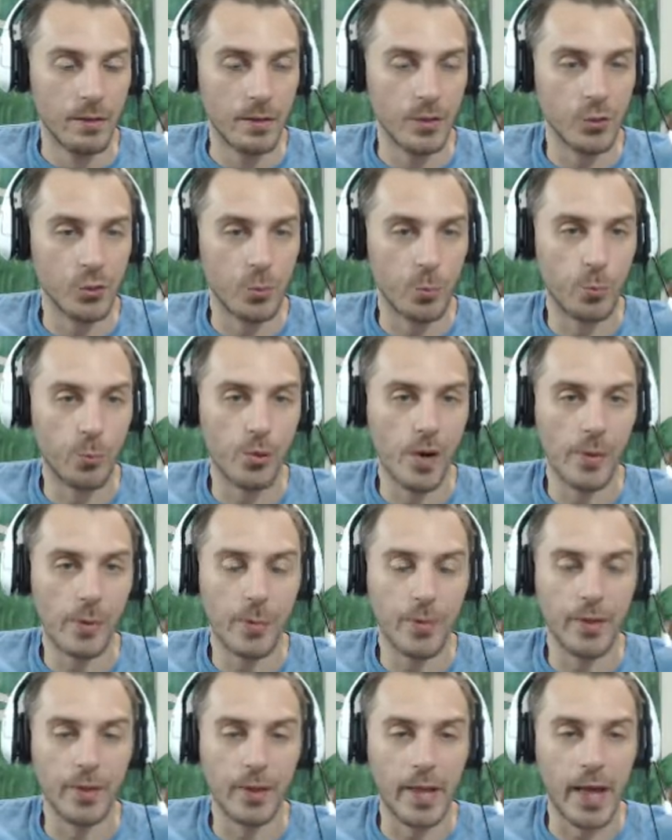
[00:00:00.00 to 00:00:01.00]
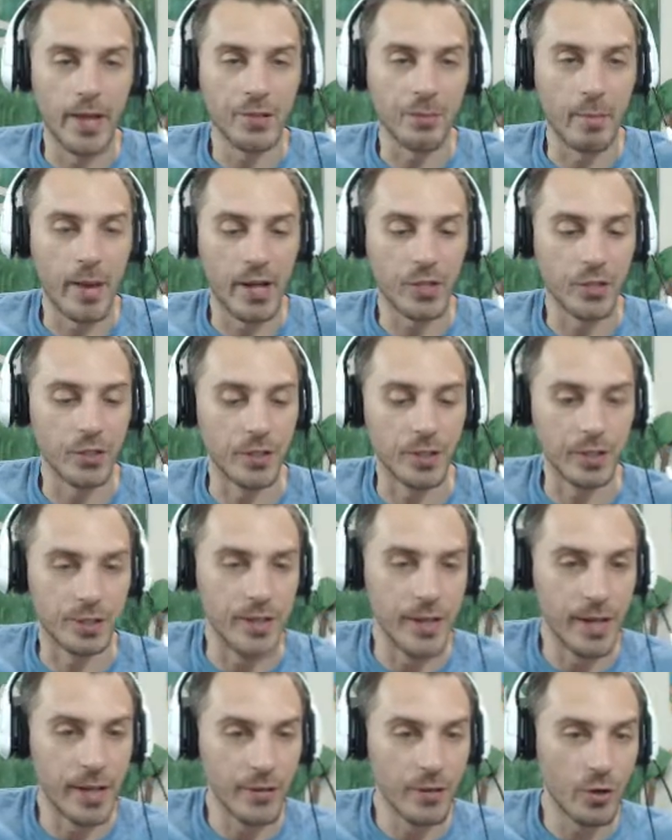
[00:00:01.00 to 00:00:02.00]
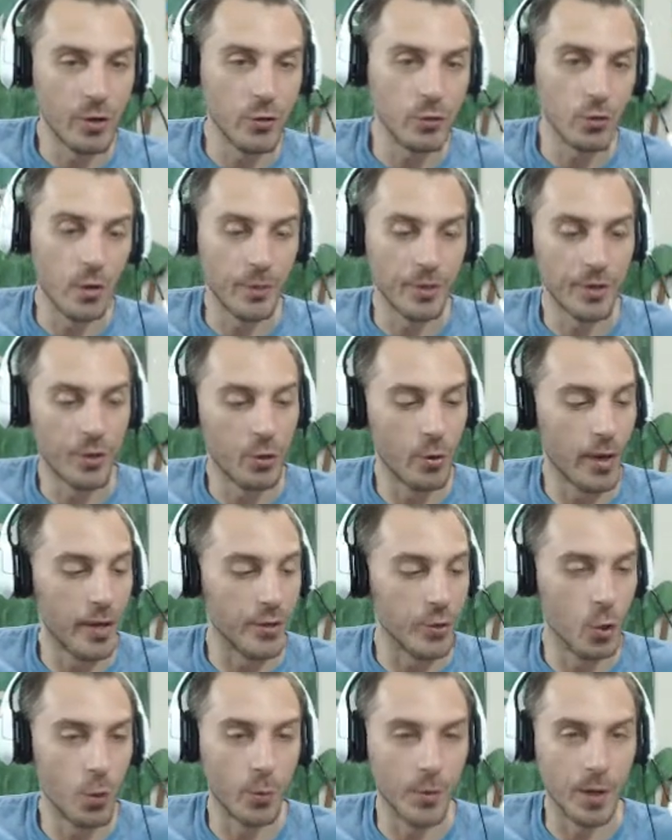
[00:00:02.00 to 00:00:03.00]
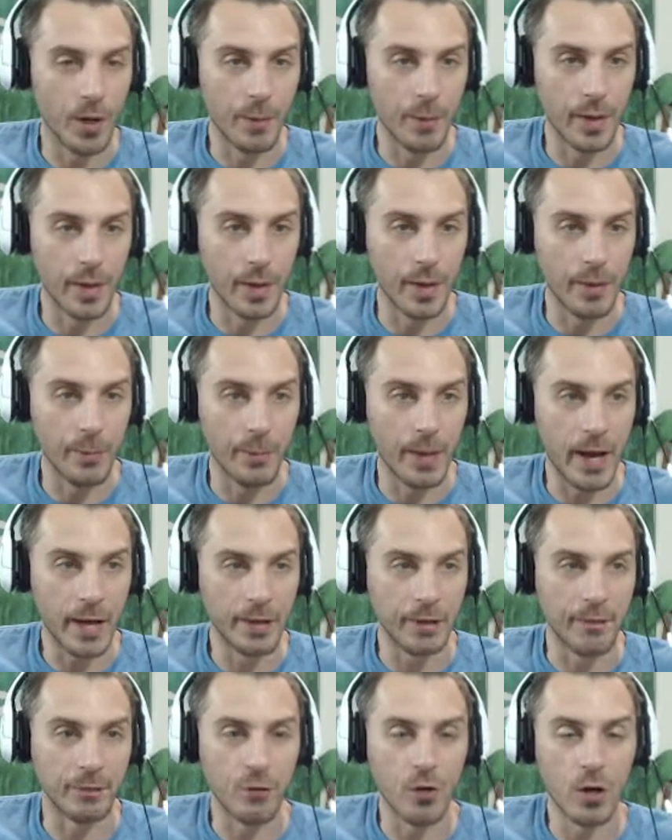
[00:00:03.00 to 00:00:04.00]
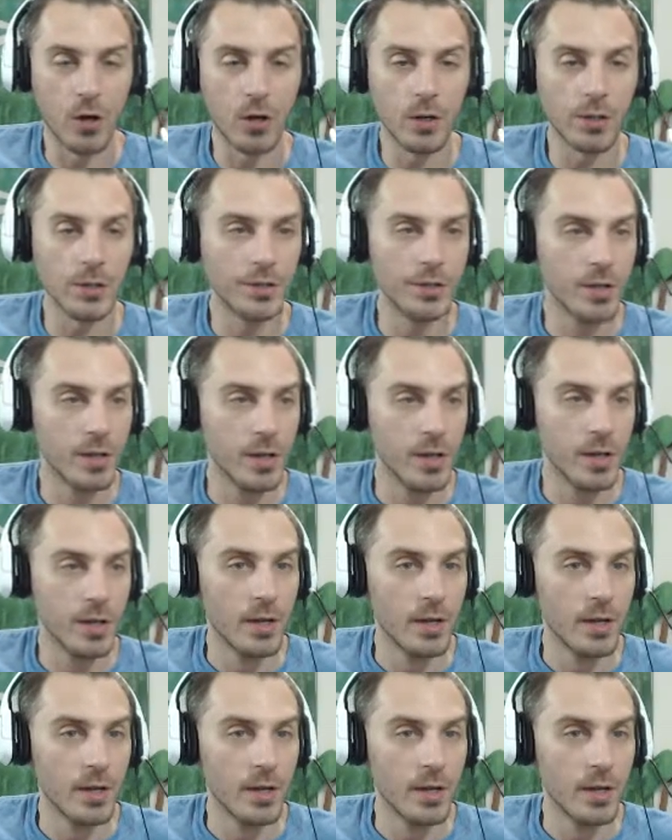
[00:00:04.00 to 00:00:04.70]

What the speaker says: This will probably be the last match of the day though, so I'm going to go ahead and open up a pack of cards